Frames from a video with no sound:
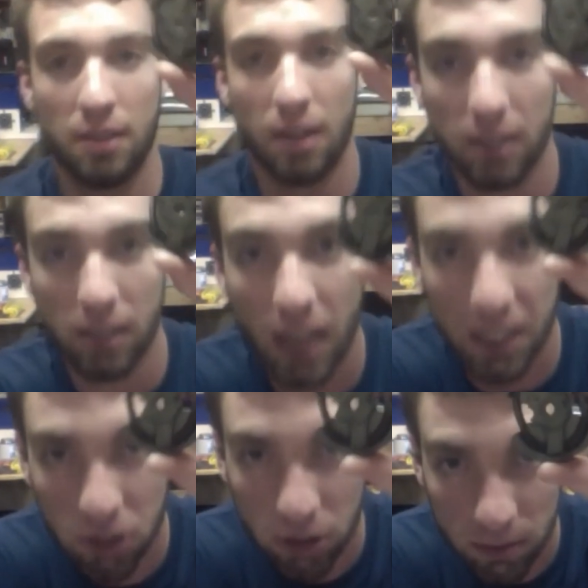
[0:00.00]
a
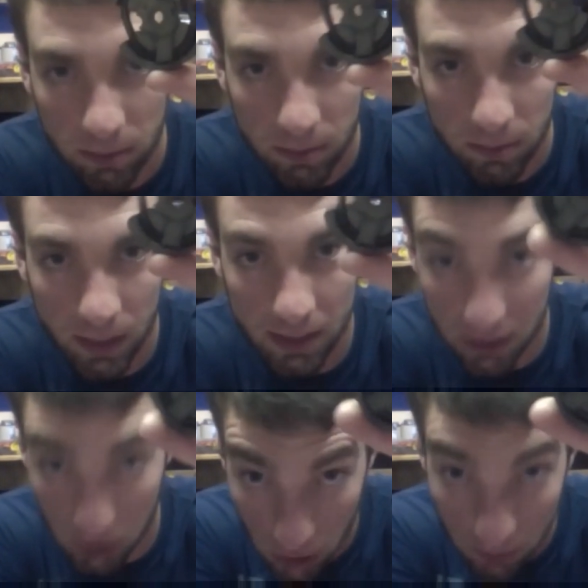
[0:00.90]
clutch, a
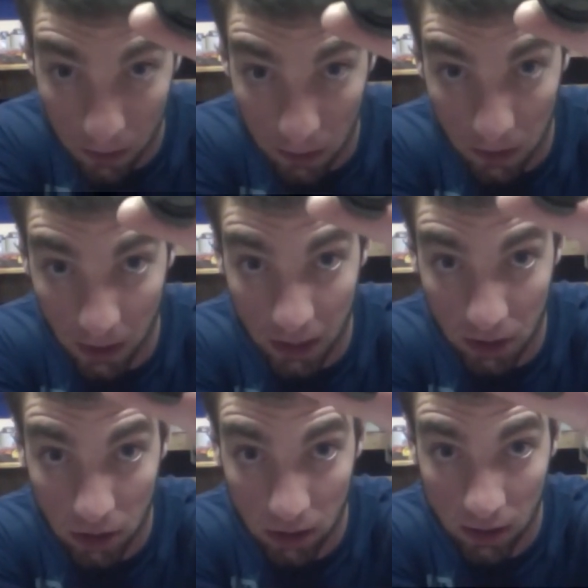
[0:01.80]
centrifugal
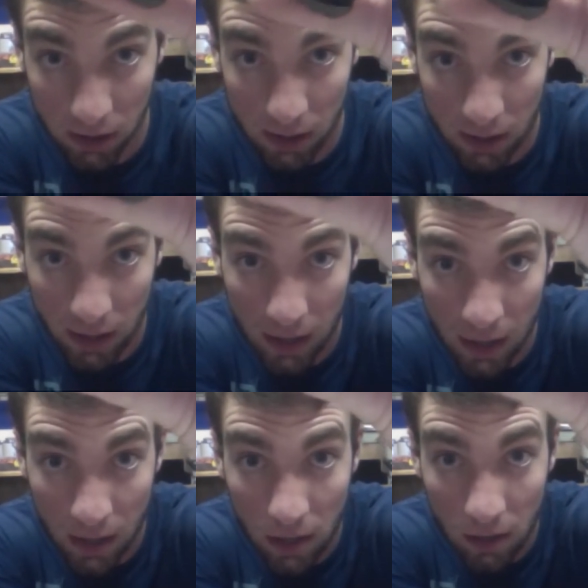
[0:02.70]
clutch
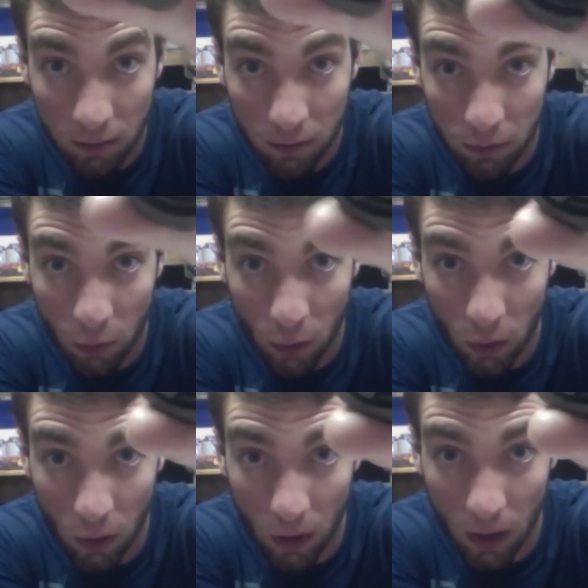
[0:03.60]

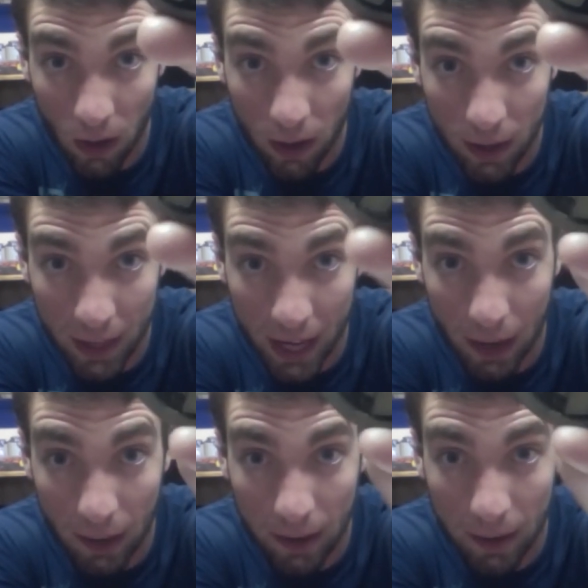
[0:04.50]
for
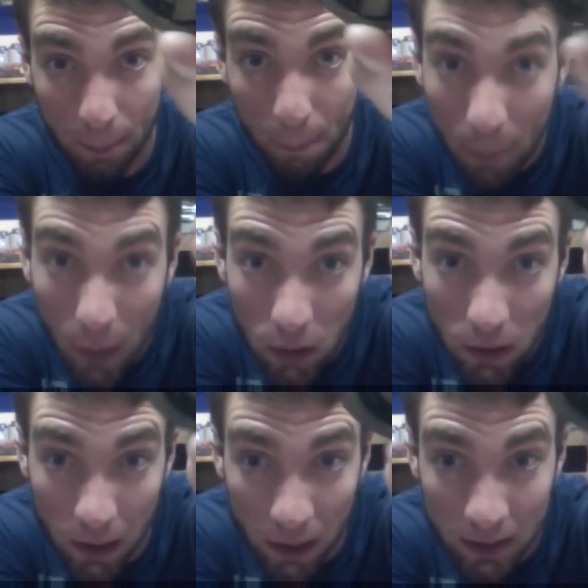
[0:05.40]
that
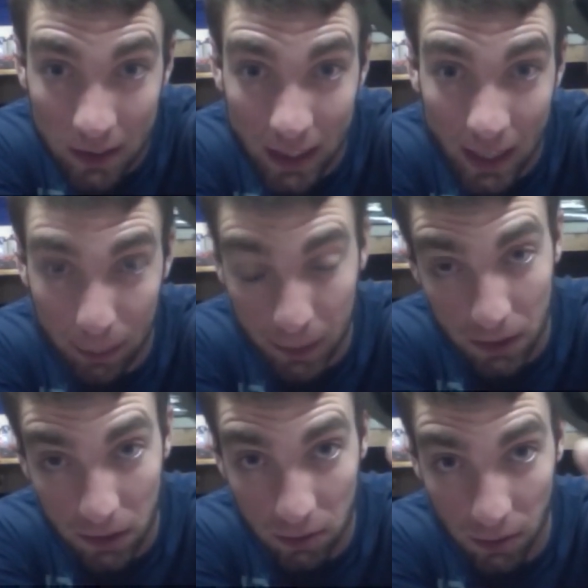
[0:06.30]
motor that I'm going to
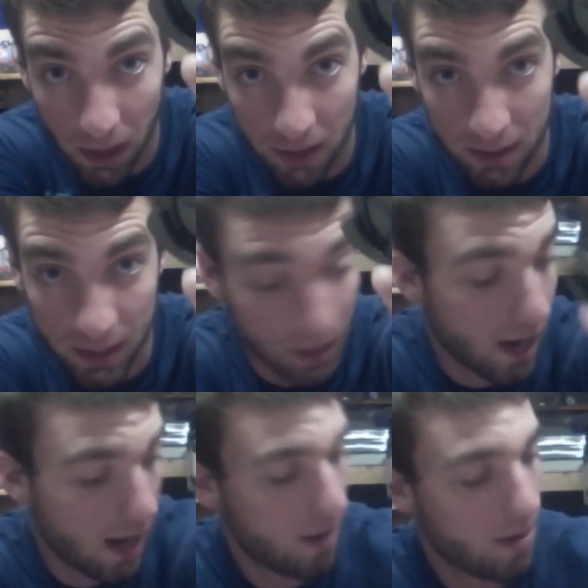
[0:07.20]
use for an RC
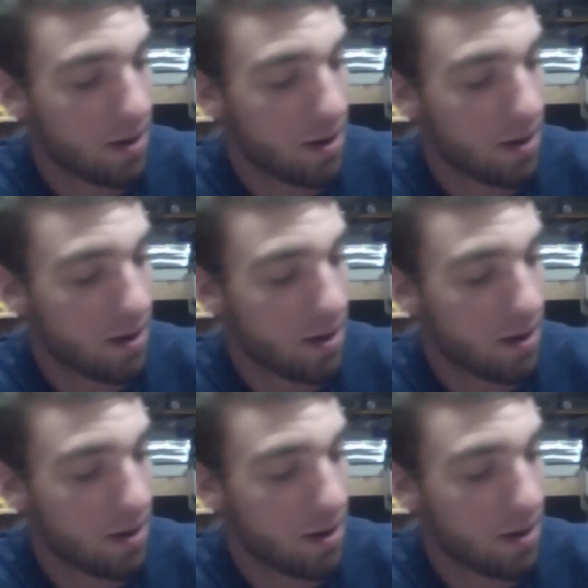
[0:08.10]
car.